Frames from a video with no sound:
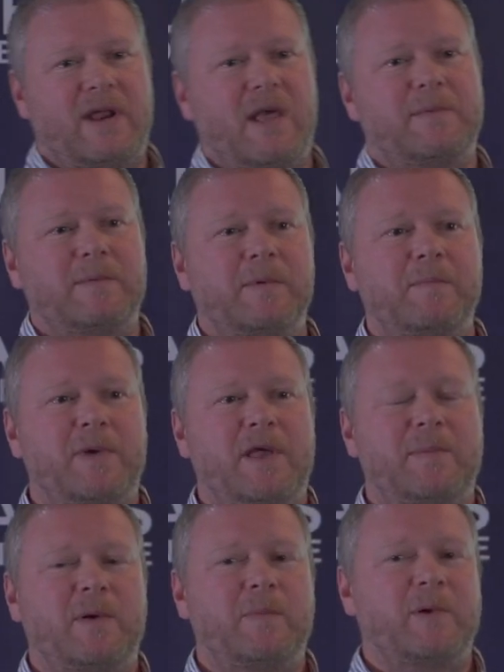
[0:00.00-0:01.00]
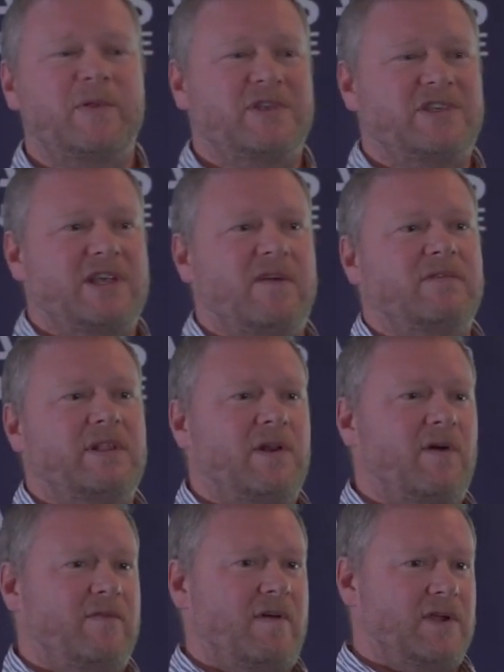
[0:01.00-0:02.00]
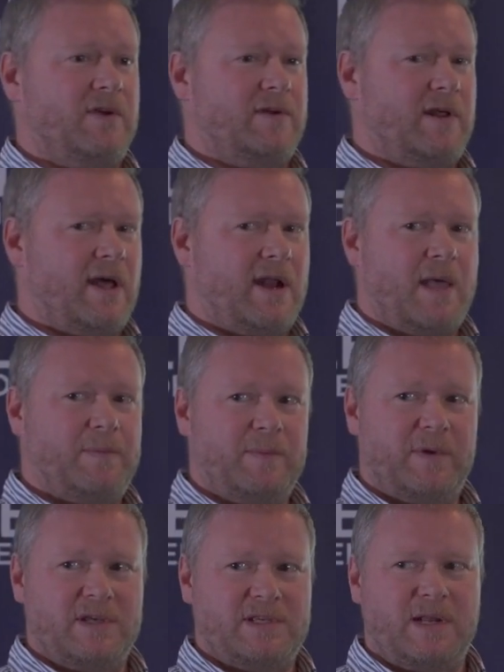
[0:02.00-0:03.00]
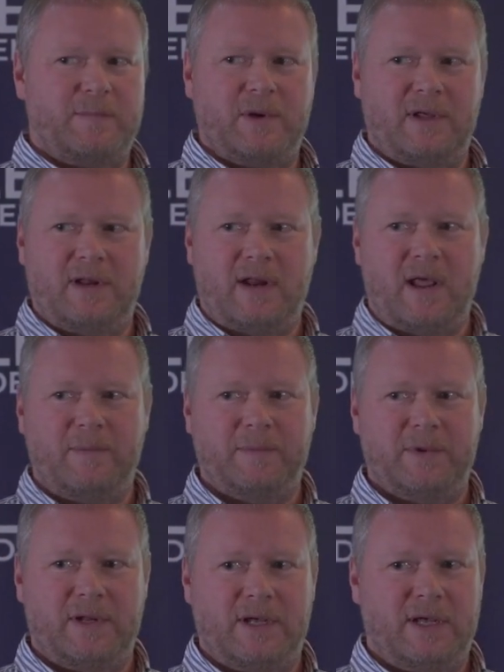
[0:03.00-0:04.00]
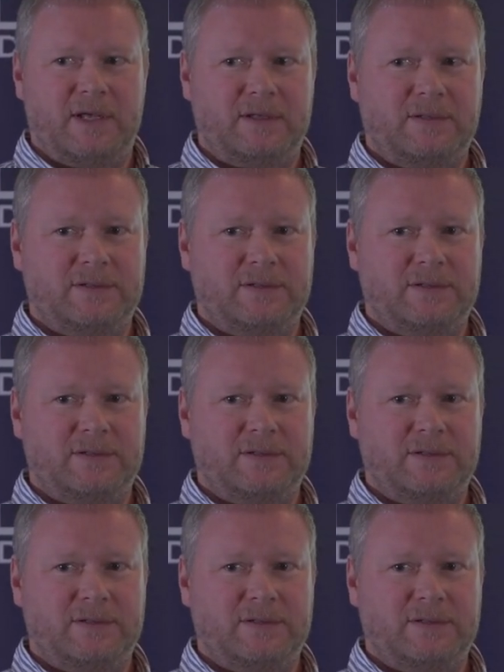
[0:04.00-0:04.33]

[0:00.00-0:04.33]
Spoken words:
enablement people, but they're generally not very good at enablement. Is anybody in enablement here?